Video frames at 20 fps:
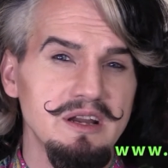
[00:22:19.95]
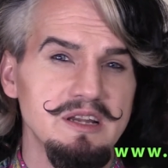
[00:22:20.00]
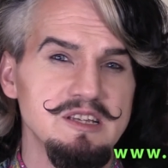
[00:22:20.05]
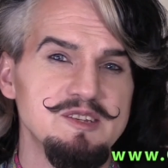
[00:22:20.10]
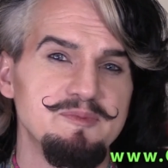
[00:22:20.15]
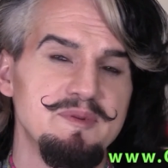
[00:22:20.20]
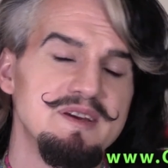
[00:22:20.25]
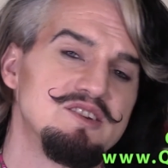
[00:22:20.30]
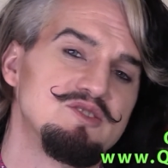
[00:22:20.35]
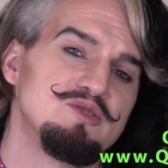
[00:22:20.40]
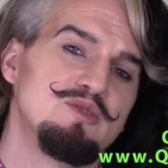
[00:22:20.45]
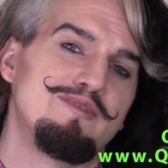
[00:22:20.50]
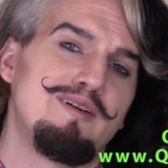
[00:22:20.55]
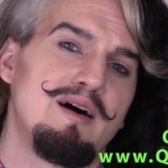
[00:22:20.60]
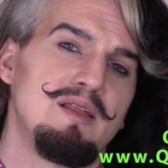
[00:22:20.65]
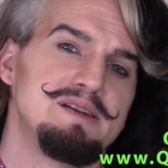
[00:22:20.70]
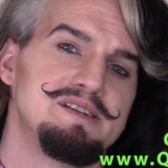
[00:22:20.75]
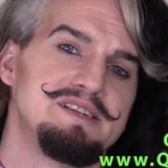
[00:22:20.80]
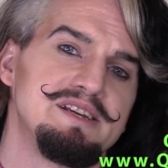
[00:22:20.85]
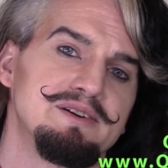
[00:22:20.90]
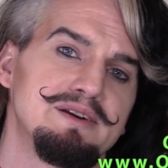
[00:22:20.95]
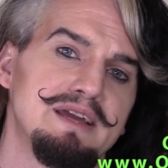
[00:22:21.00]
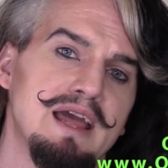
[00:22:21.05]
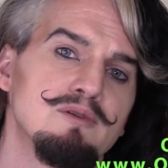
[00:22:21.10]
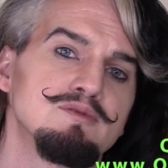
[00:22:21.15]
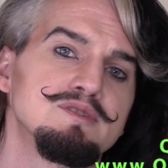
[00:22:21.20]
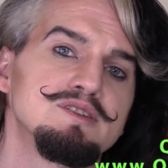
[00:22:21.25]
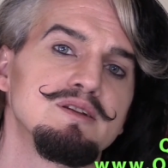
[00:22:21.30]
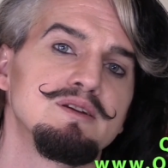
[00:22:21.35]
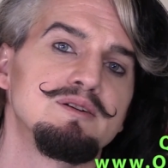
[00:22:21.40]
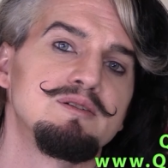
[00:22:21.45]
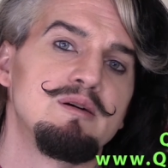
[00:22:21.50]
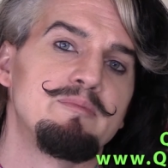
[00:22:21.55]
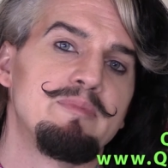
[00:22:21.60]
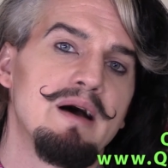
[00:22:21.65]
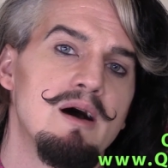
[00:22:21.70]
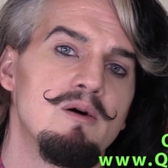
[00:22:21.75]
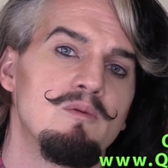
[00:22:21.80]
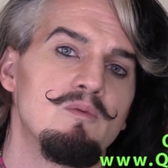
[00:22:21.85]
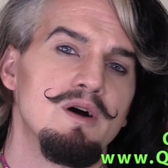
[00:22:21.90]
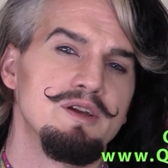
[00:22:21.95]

and speak to a volunteer counsellor about